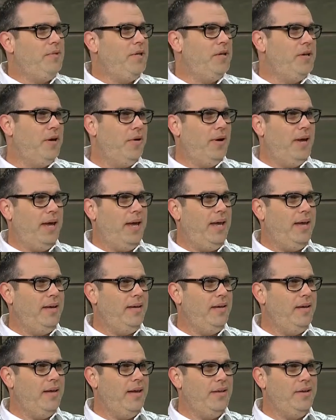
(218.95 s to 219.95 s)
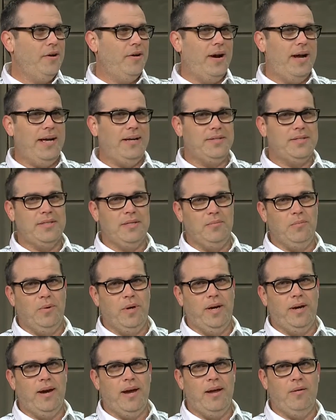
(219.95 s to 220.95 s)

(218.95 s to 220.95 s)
you know hang sure. in your house somewhere.